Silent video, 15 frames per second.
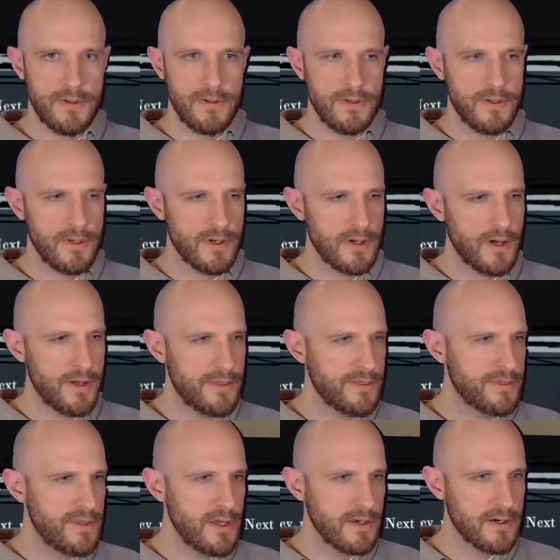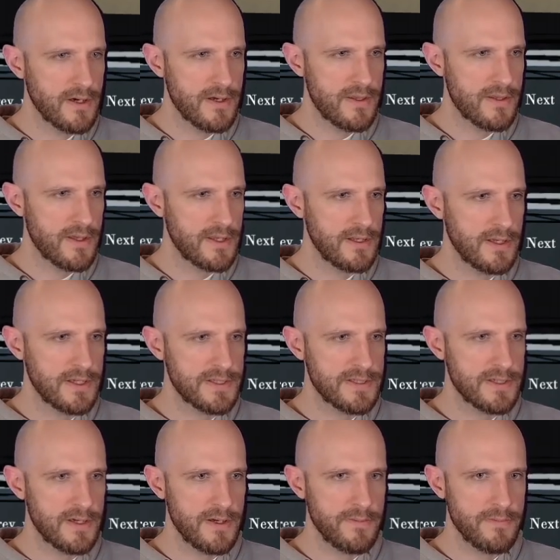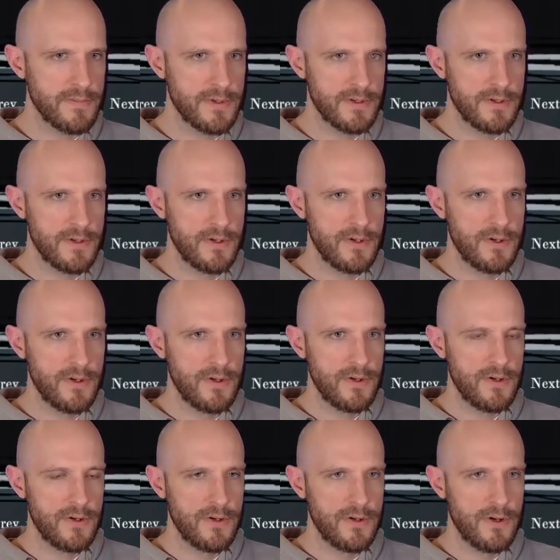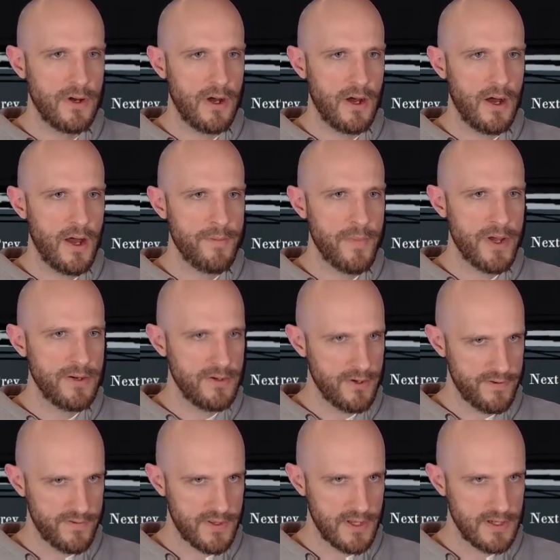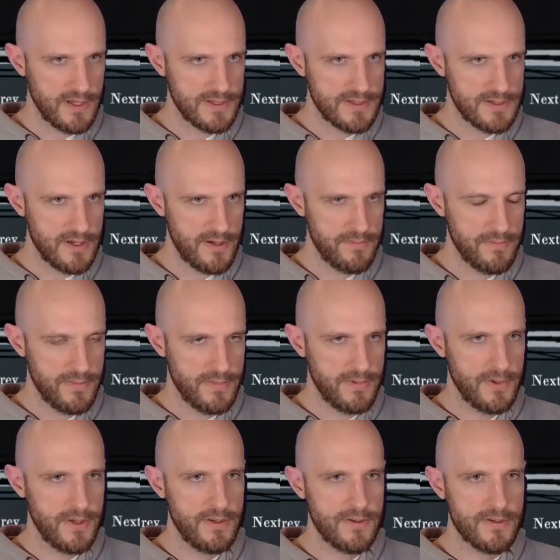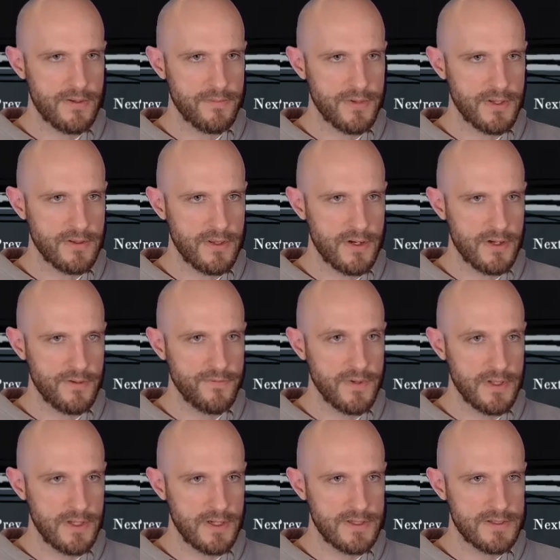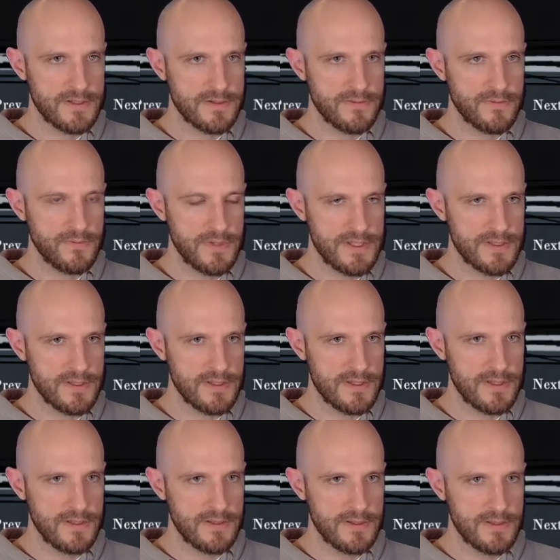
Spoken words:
Yeah, I think I said last time. I might not have said last time. It's something that I realized recently.